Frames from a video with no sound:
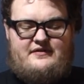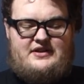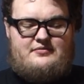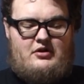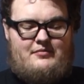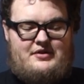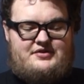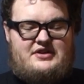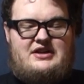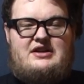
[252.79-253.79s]
These were
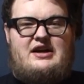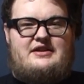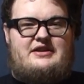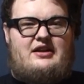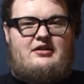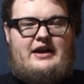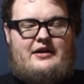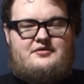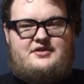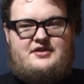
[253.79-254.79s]
almost $1 an
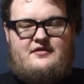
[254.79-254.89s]
ounce,